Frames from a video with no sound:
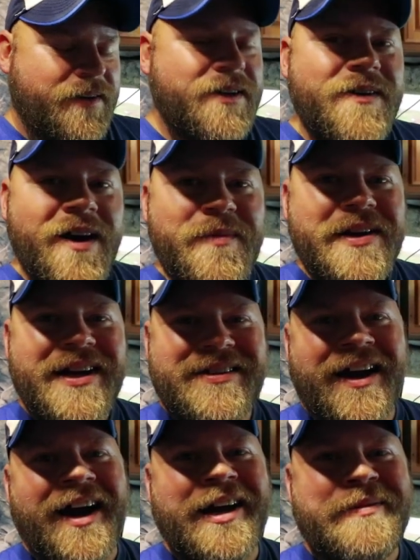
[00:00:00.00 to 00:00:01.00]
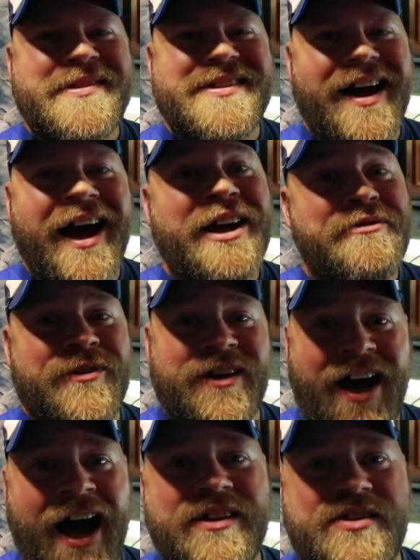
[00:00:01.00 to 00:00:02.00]
You know how many times I
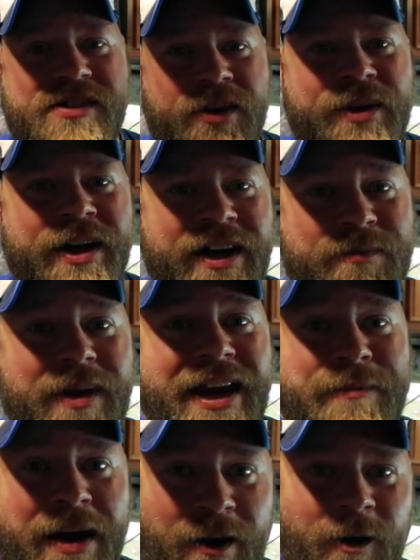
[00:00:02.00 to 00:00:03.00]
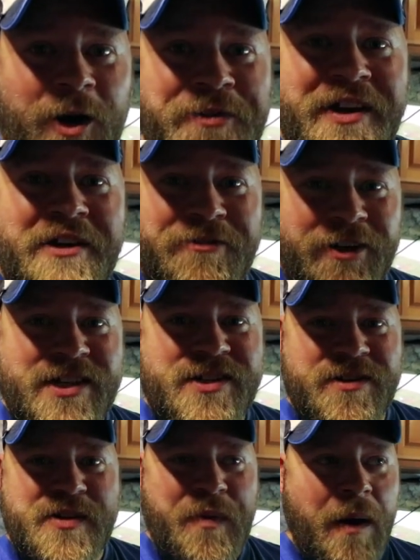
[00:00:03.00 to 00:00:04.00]
forgot soda in my RV
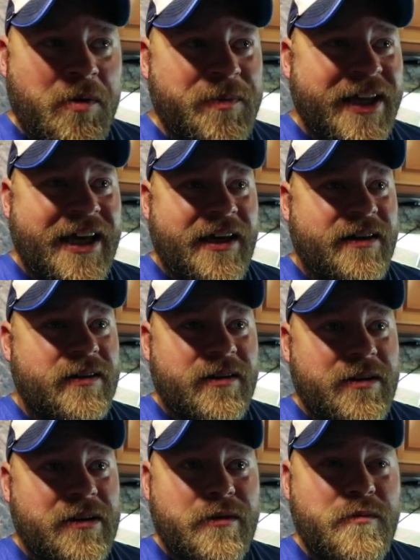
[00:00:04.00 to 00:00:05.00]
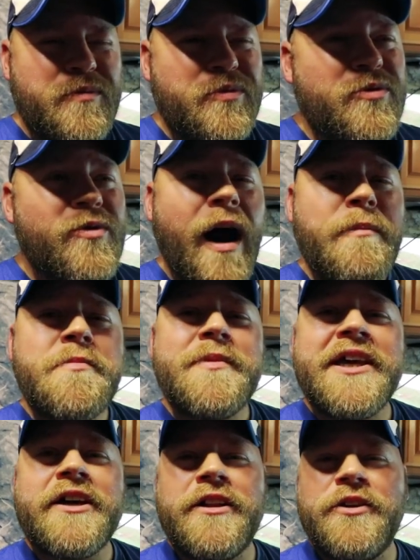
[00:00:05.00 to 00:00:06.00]
freezers? Probably
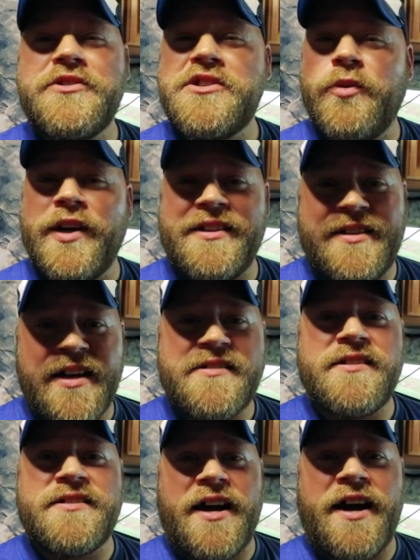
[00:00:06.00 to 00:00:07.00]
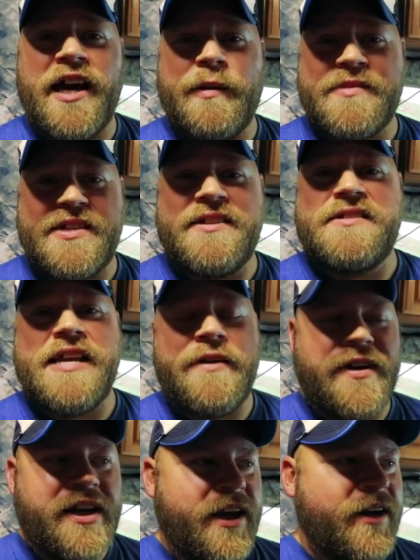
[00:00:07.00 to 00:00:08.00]
close to a dozen times in
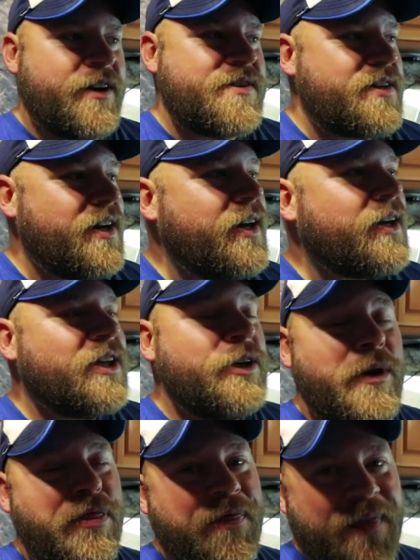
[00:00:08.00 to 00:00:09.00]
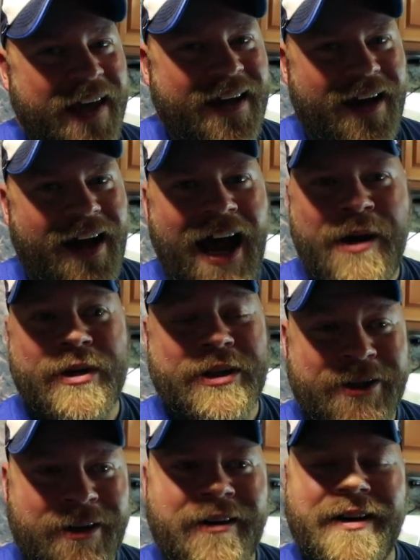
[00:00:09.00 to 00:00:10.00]
7 years. You would think I would
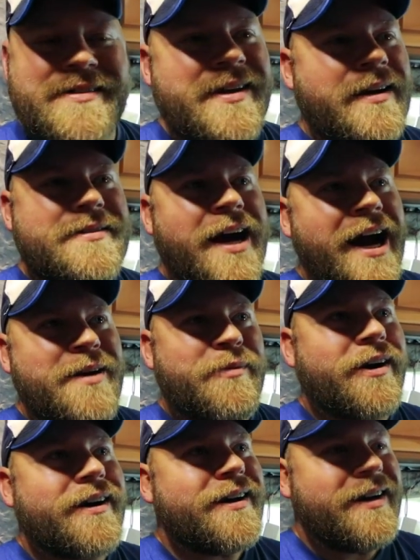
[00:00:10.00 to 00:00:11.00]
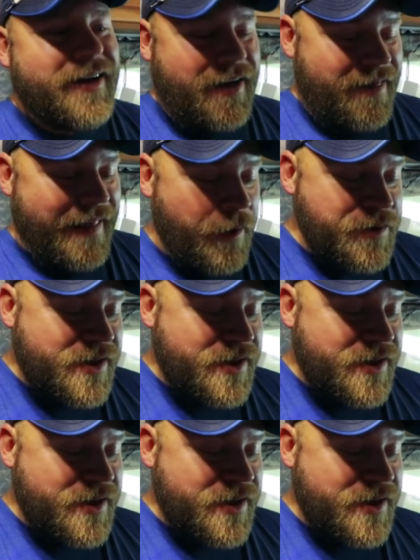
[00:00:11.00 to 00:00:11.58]
learn to set a timer. That